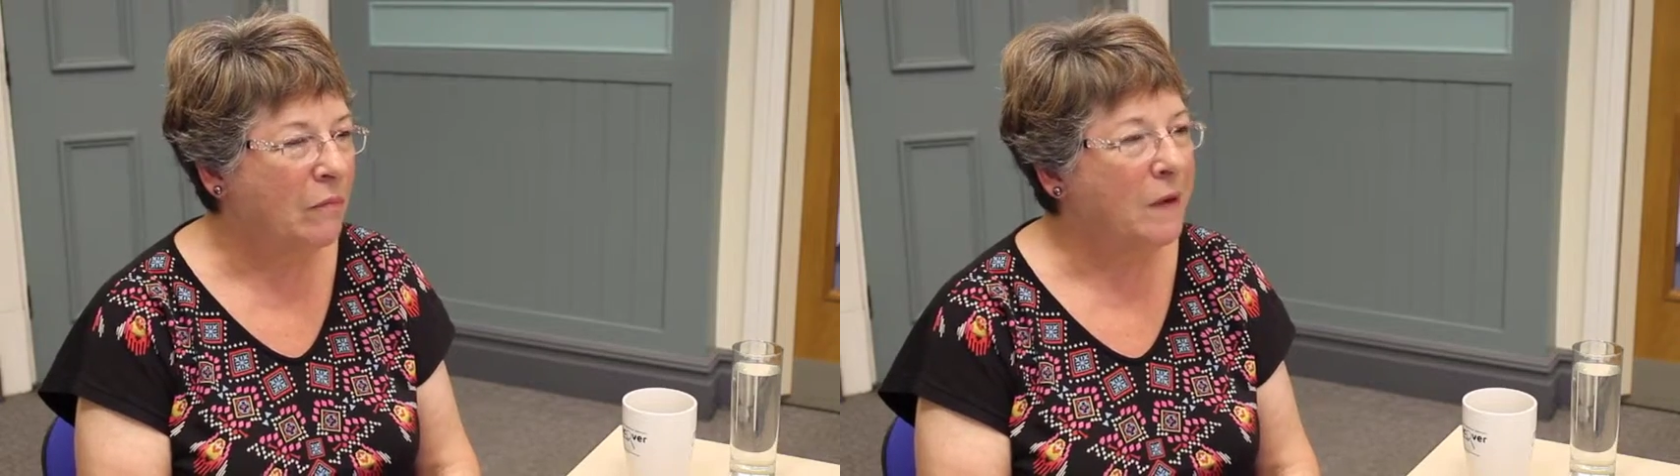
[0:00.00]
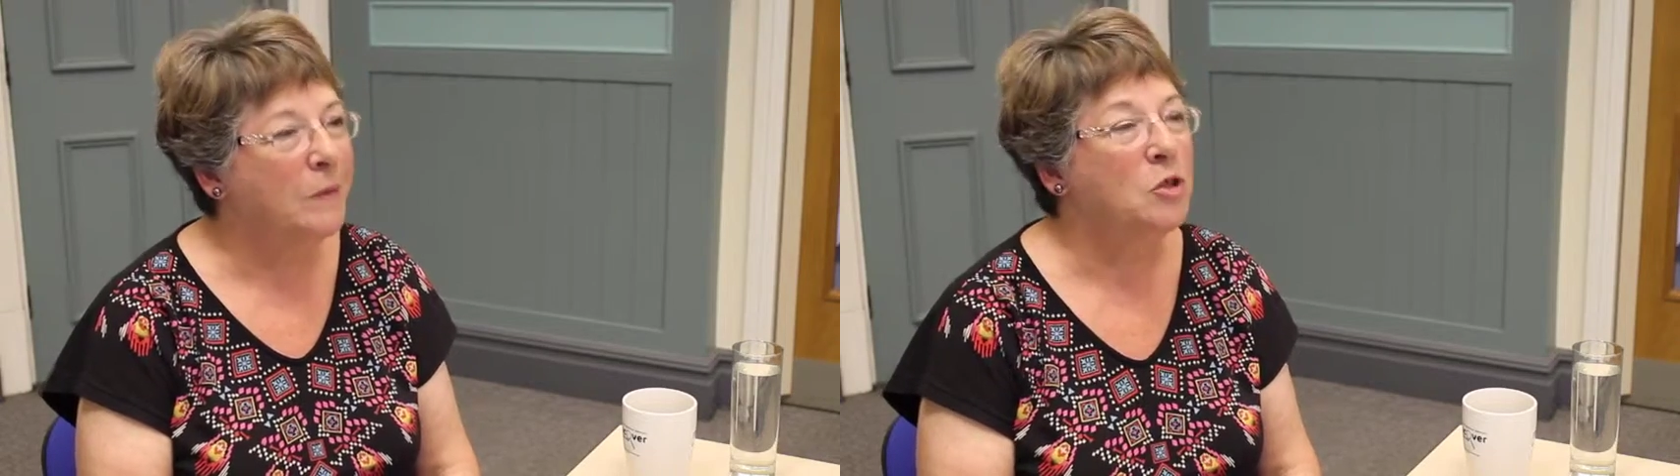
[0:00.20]

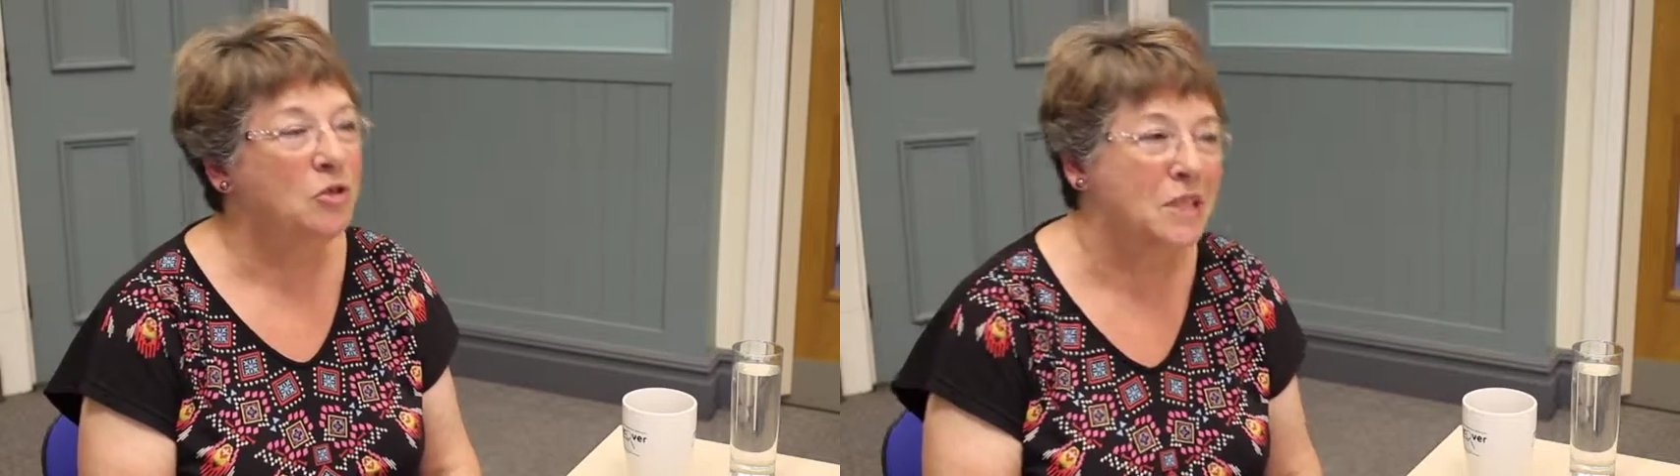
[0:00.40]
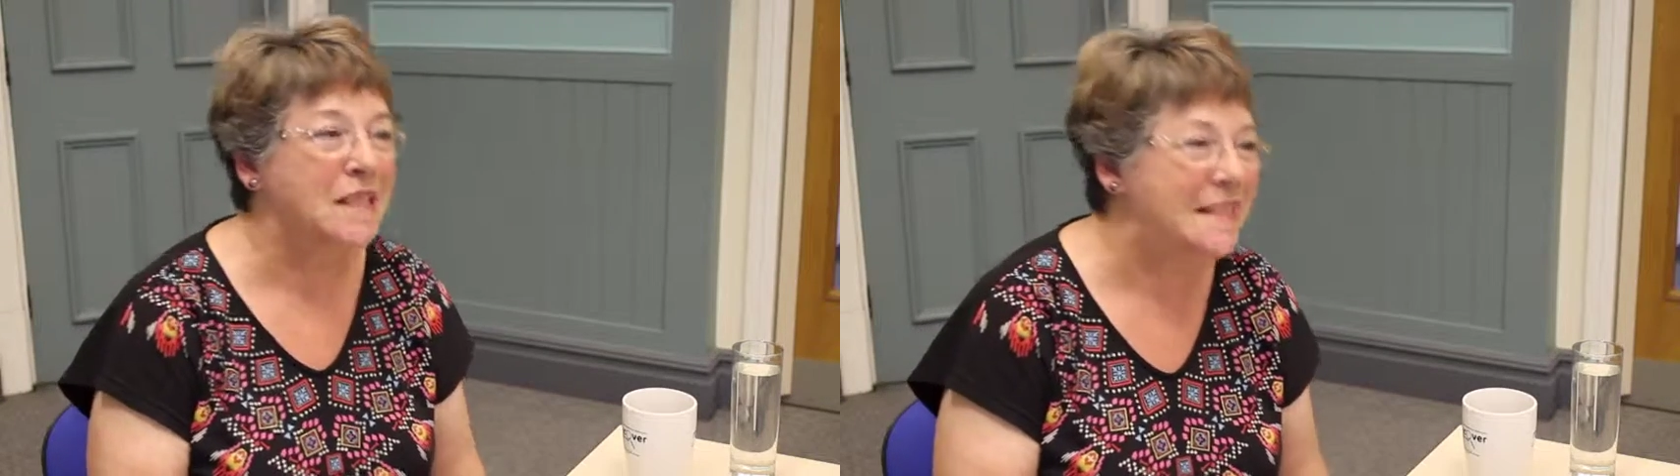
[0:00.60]
We were
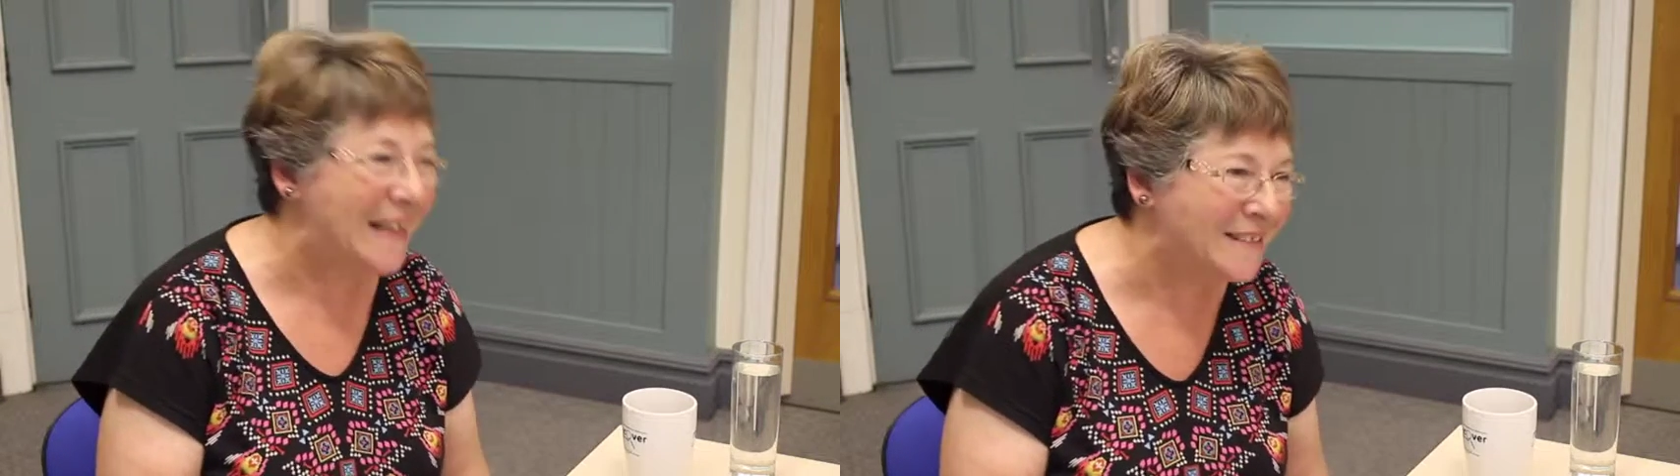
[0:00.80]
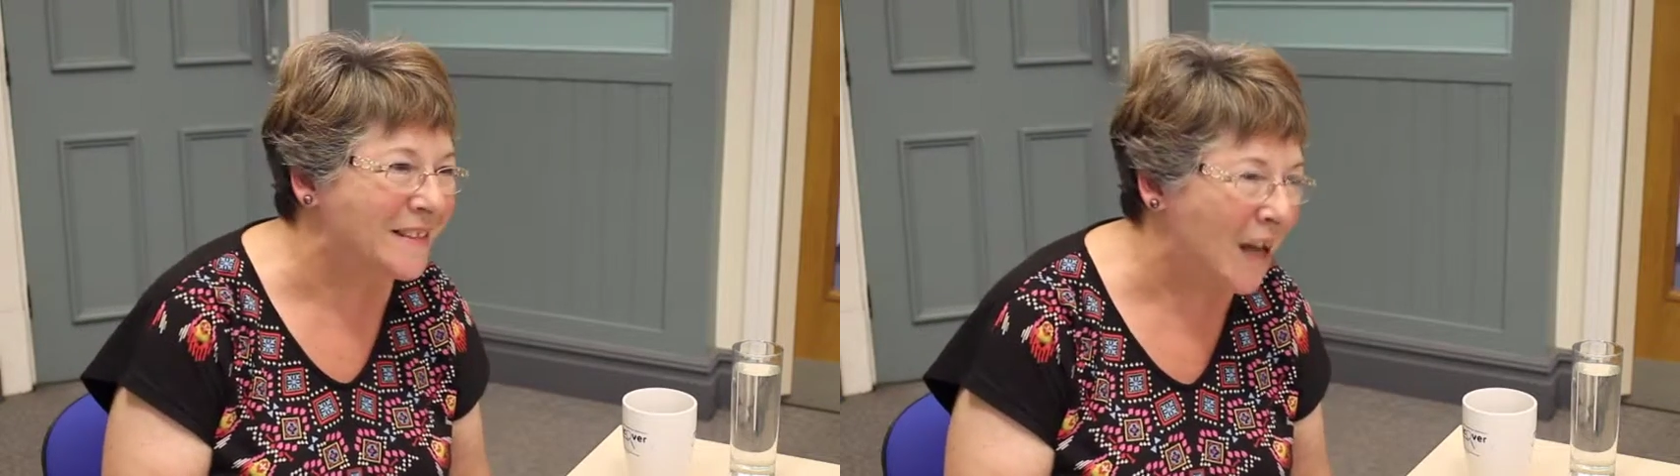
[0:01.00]
usually
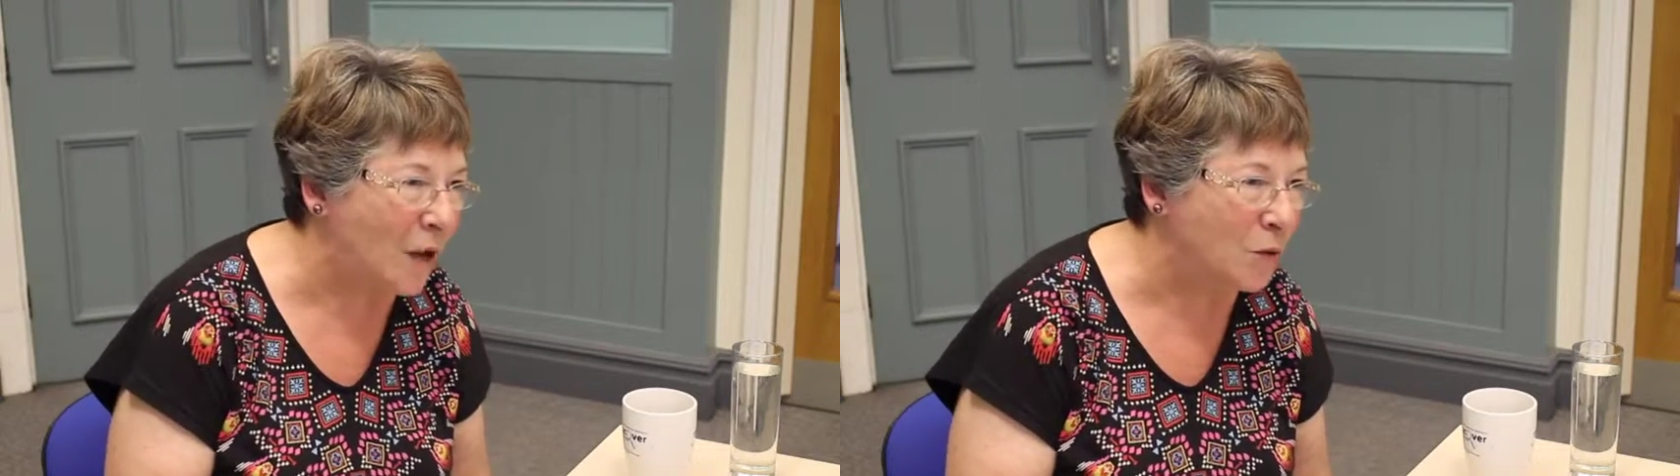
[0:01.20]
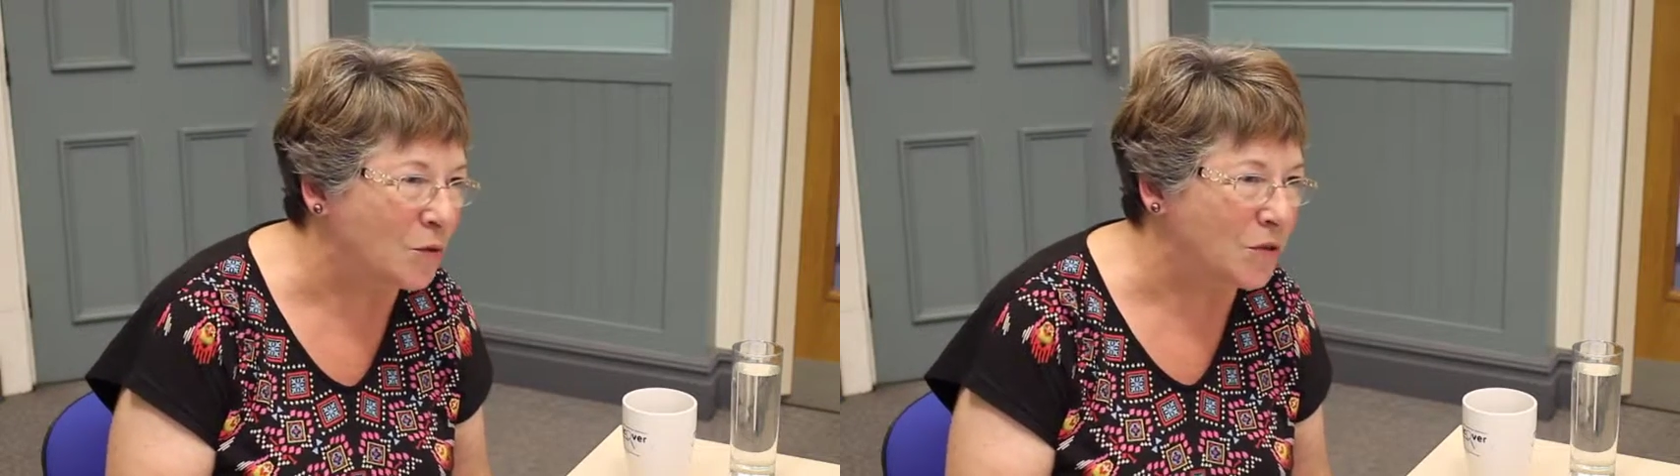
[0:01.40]
sent
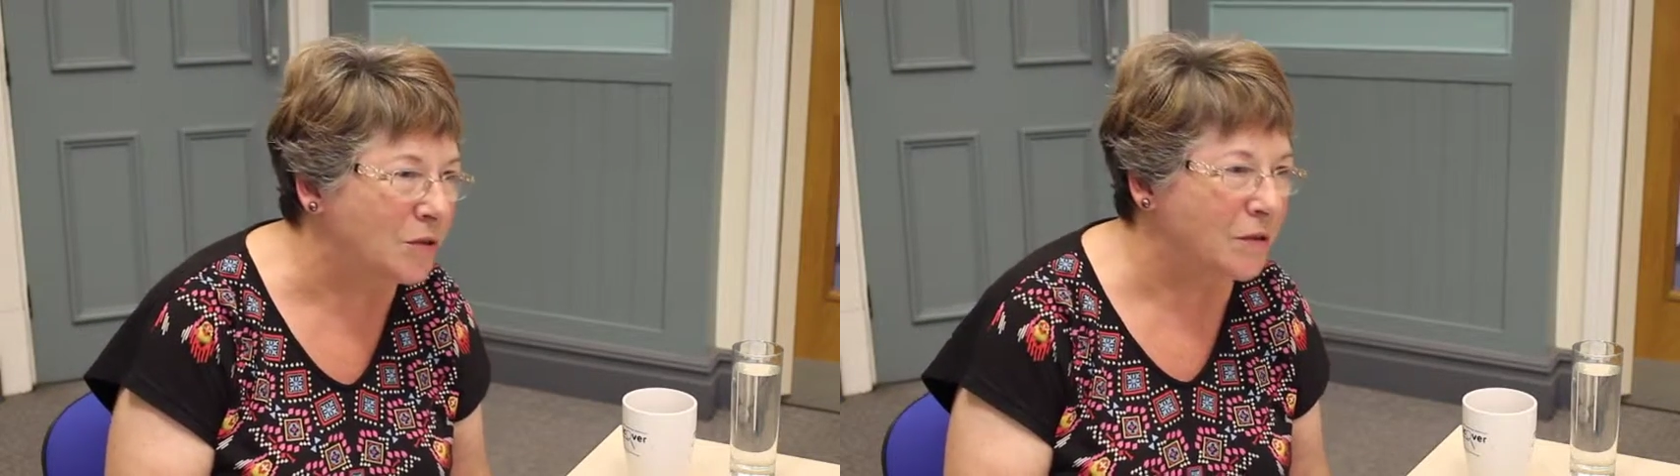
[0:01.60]
out,